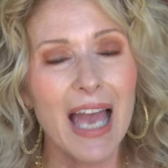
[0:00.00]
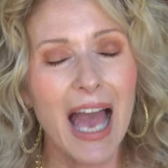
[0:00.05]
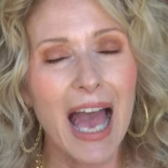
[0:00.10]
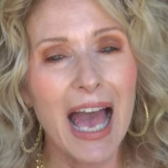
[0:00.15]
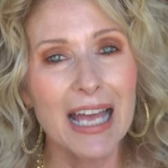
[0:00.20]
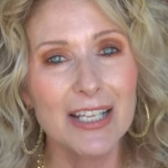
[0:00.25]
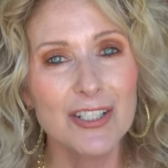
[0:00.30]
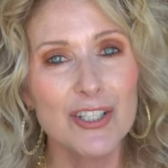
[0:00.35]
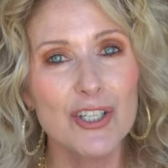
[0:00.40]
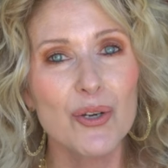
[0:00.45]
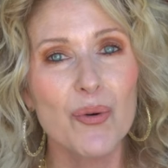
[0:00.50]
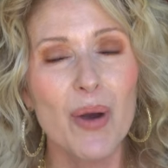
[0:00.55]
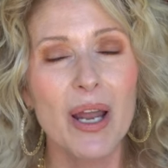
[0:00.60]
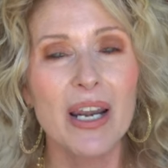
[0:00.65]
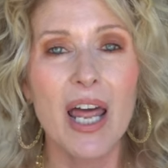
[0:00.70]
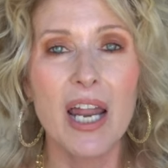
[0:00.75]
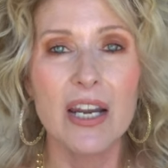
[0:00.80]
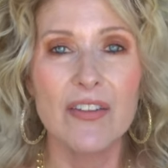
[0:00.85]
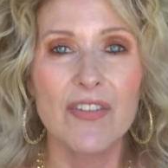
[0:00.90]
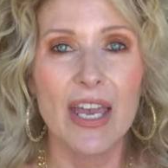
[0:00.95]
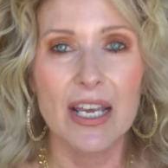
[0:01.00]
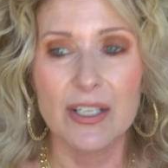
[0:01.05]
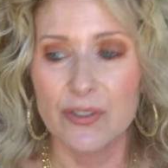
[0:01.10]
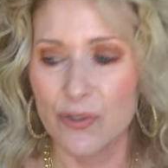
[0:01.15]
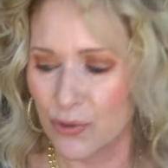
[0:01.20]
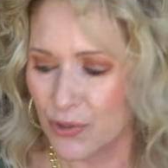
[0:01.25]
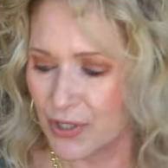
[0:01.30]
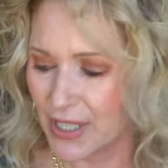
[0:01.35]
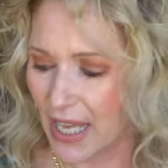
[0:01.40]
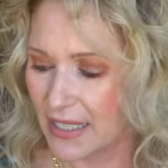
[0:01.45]
I do a lot of
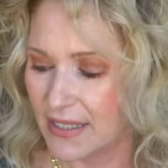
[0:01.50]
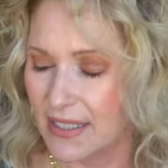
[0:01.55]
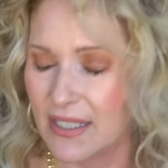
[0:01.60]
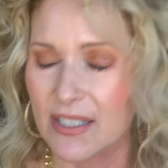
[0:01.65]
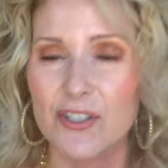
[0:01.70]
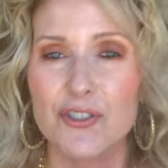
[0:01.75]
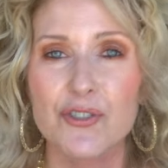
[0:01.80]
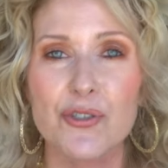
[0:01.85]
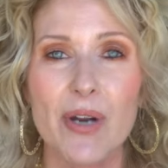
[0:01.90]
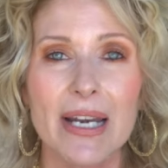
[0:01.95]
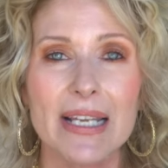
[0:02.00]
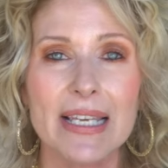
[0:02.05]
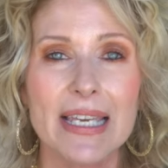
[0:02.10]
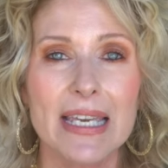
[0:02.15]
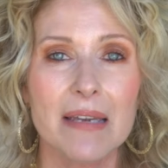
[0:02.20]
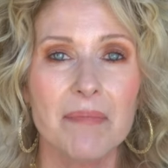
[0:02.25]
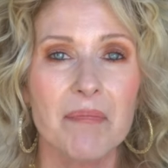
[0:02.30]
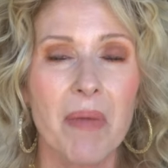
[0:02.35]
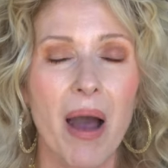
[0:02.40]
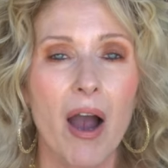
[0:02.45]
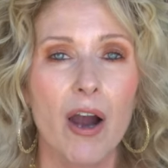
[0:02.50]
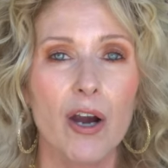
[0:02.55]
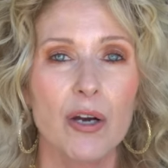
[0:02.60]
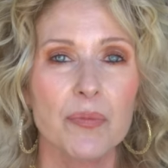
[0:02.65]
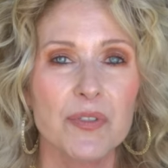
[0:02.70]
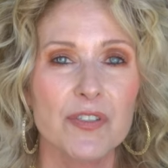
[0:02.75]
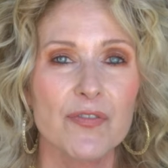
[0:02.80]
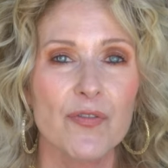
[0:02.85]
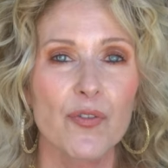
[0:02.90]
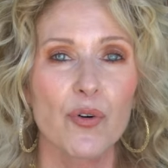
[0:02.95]
exercises to try to keep my
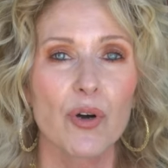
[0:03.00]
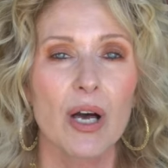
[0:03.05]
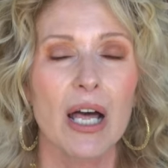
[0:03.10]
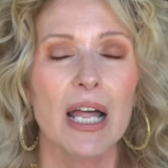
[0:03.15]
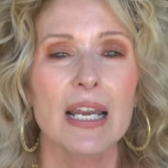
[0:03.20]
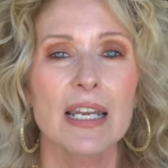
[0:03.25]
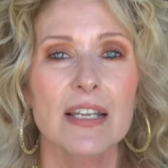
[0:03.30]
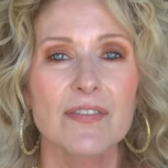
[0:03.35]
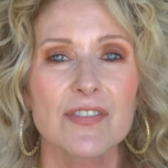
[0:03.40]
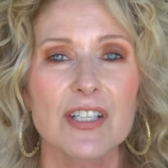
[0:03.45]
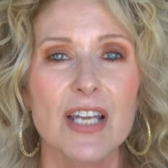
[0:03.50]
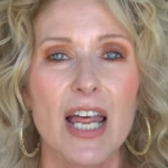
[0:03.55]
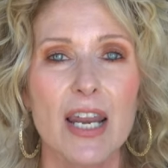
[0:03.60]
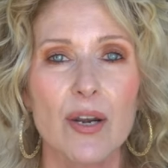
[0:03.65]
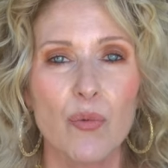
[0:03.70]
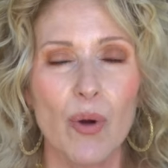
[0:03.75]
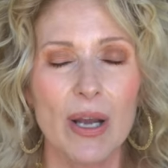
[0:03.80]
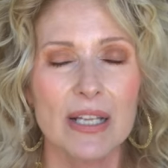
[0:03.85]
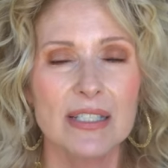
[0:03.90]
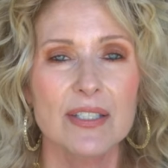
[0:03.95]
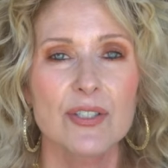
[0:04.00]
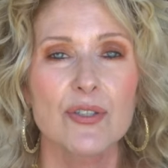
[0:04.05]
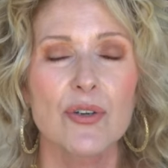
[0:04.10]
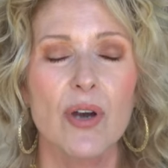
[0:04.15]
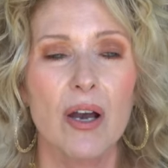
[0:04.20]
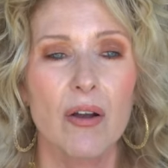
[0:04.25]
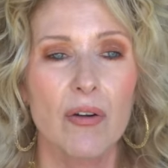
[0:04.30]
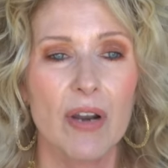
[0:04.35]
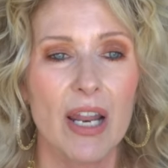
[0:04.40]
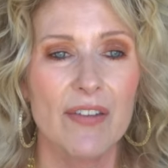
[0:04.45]
arms full. I lift a lot of weights and do a
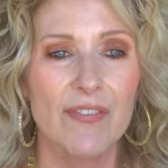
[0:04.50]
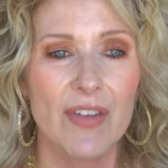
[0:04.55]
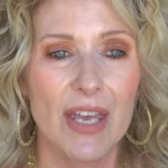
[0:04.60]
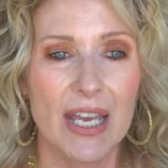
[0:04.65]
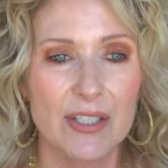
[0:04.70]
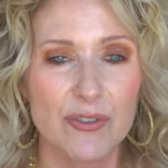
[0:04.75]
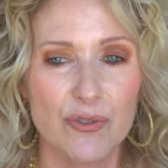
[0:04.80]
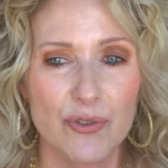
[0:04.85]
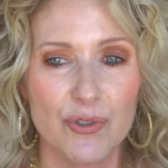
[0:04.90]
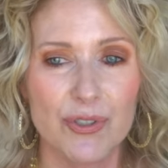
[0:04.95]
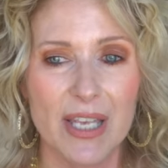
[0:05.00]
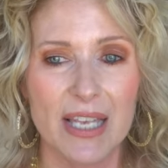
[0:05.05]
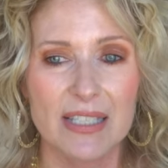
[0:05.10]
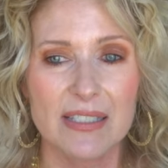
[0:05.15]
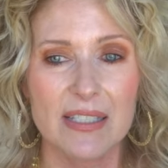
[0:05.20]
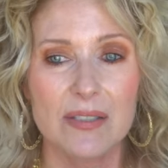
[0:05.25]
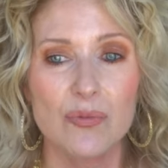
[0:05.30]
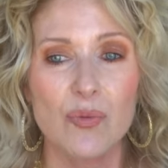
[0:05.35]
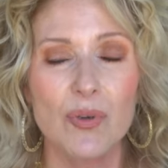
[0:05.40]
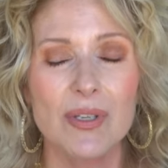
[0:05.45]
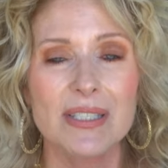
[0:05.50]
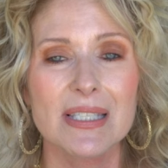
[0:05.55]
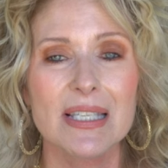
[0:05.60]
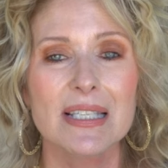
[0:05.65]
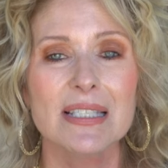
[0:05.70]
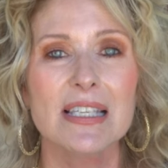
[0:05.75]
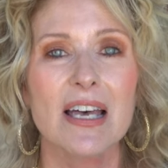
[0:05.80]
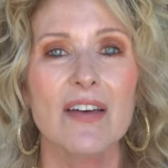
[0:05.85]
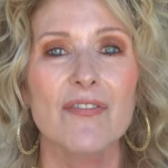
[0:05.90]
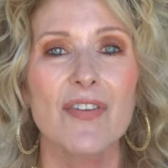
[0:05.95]
whole lot of exercises. Well,
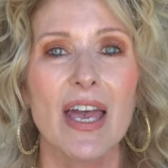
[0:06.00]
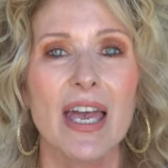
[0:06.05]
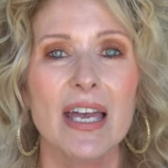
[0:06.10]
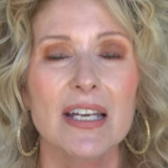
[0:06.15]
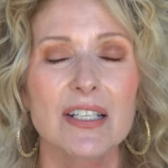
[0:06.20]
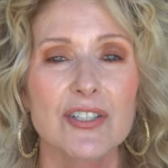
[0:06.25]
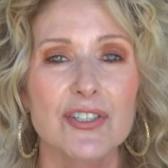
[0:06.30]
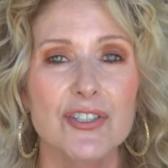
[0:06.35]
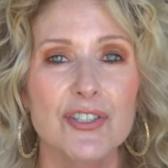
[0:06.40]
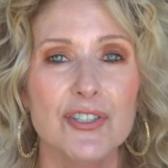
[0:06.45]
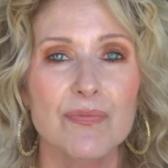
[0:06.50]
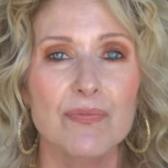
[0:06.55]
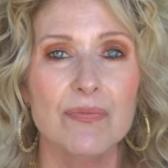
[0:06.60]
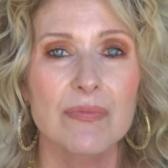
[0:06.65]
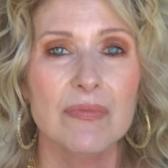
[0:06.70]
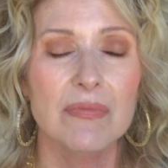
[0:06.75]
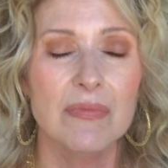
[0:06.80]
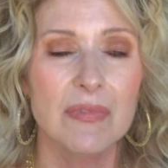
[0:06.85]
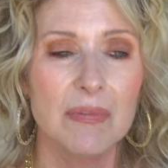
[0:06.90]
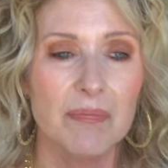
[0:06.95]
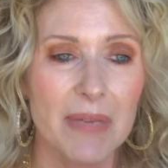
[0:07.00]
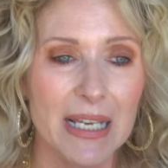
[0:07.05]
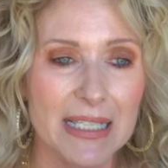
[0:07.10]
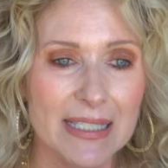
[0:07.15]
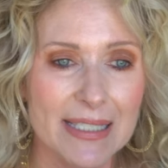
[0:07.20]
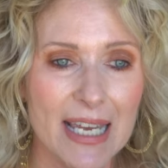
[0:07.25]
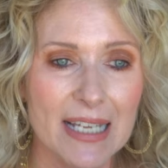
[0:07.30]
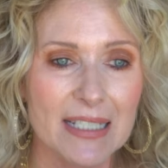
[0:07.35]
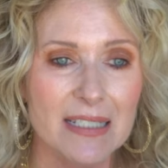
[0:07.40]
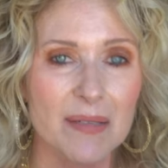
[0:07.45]
since I've had
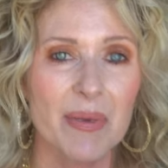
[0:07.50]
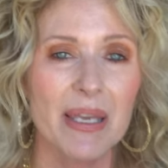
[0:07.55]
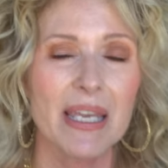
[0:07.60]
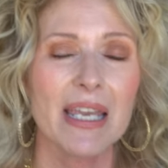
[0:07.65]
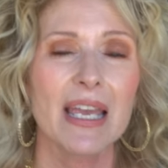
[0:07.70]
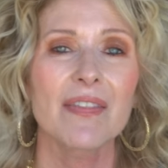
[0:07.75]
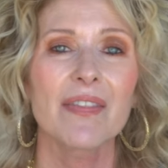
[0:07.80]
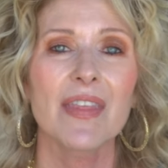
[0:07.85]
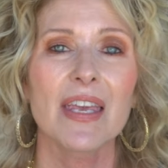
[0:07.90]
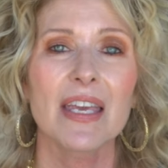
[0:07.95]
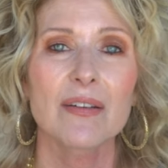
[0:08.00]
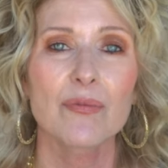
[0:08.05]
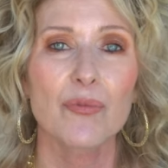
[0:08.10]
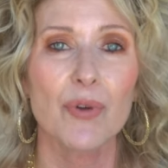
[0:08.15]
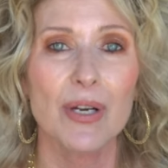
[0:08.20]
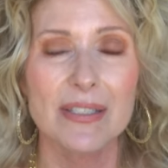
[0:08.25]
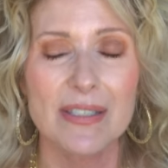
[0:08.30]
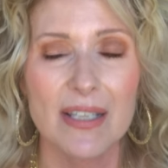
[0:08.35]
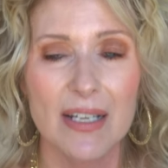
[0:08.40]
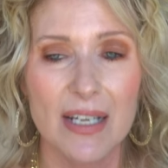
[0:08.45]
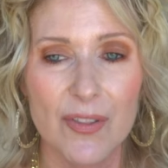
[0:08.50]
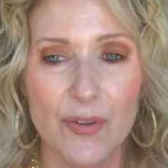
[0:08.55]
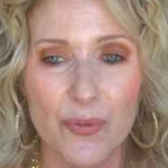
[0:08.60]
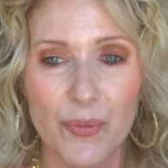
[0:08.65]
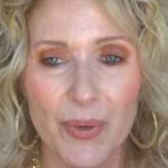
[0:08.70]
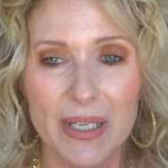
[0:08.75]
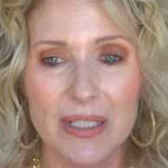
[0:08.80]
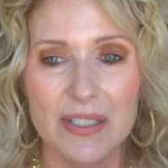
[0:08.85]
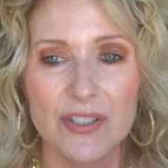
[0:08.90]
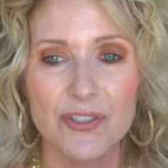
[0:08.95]
mastectomy and then recently the
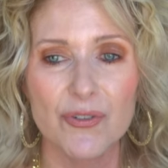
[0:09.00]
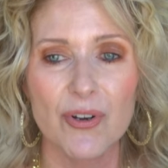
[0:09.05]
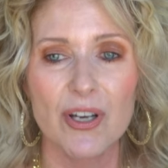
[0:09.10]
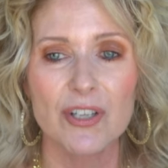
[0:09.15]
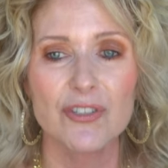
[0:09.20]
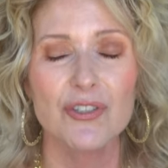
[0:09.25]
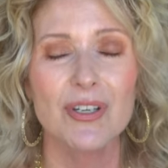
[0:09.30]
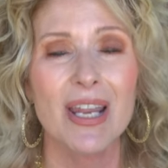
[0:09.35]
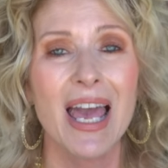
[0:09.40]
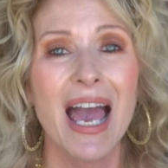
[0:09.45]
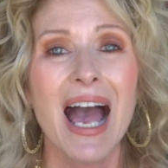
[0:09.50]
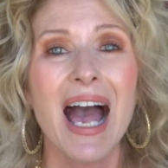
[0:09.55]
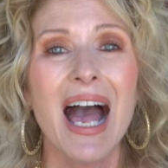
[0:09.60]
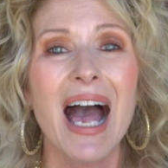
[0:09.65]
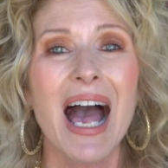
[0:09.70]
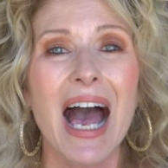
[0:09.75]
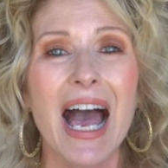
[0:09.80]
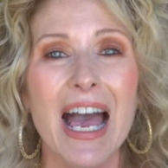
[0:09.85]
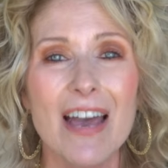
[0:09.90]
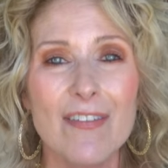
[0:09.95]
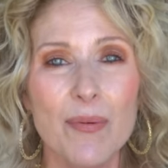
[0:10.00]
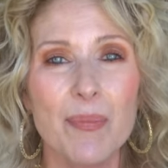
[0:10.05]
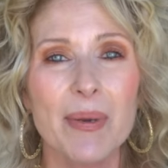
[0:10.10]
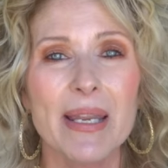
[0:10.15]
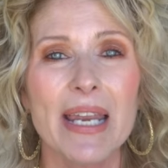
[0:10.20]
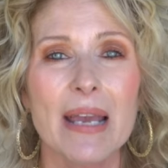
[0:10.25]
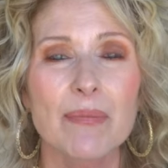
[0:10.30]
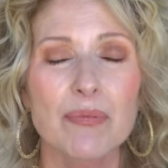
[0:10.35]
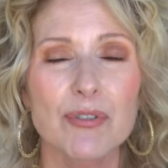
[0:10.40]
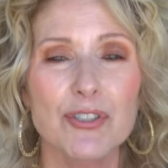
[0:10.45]
reconstruction, I haven't
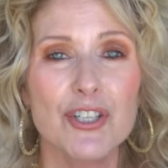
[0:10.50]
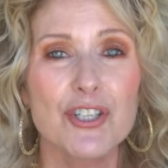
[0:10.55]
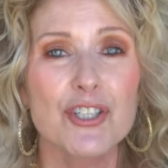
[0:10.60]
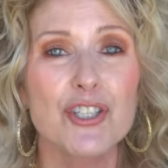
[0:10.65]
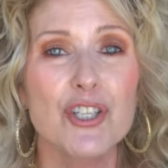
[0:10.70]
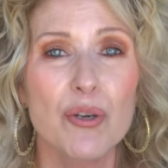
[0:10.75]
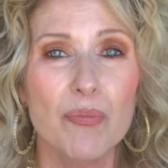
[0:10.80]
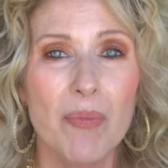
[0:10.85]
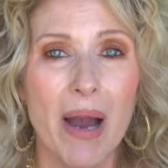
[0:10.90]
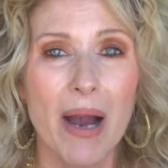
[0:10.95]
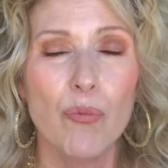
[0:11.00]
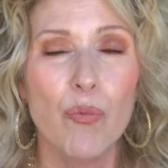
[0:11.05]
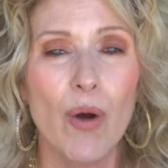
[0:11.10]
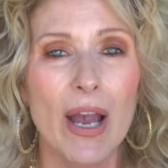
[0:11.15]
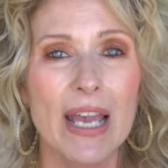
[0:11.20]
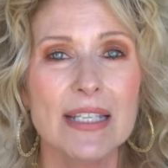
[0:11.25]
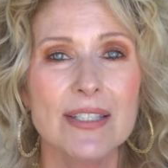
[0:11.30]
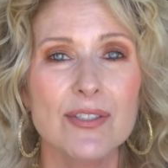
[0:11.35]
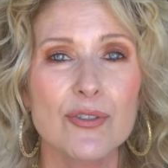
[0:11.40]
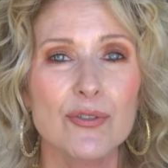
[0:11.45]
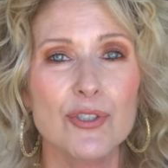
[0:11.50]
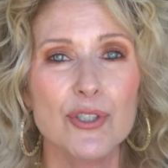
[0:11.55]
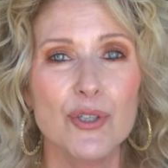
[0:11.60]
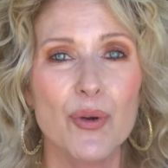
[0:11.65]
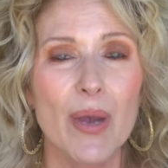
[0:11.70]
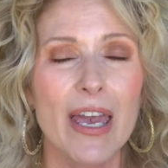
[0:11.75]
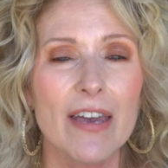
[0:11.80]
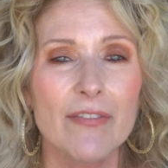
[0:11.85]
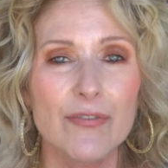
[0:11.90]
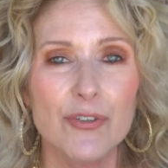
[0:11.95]
been able to do my weights or do
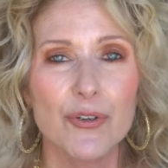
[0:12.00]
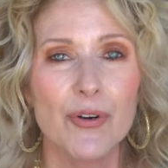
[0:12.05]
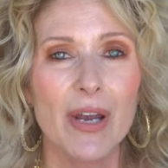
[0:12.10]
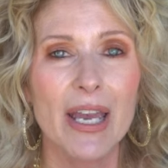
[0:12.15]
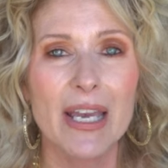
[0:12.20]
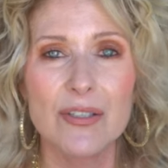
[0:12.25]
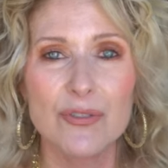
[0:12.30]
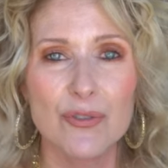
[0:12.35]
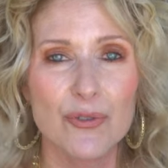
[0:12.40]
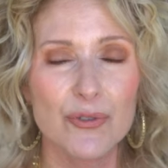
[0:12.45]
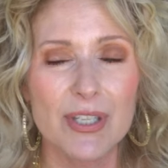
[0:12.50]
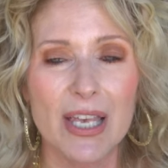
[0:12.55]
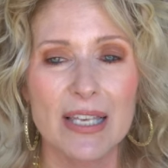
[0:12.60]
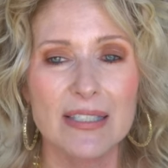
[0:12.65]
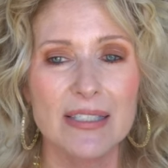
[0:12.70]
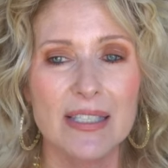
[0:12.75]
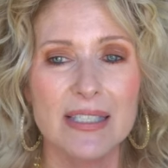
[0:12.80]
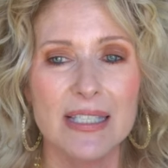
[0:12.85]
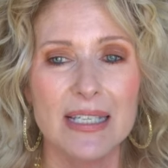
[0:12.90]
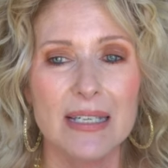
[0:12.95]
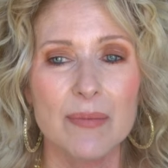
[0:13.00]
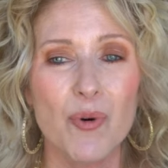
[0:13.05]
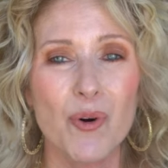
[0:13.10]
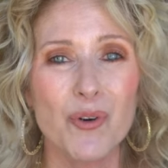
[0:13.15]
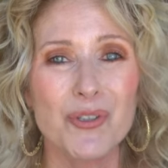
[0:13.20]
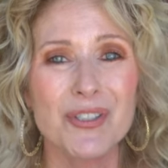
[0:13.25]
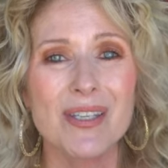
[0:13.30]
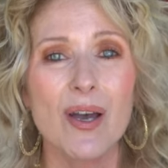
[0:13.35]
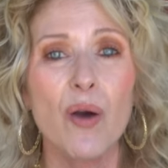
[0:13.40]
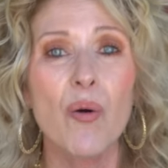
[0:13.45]
heavier exercises
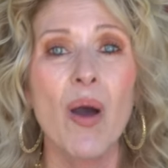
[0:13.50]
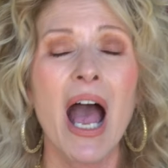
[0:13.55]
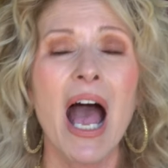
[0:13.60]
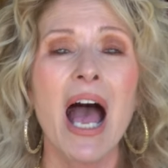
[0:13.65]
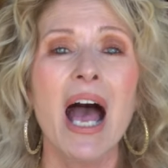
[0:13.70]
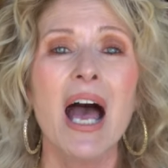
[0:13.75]
anymore. So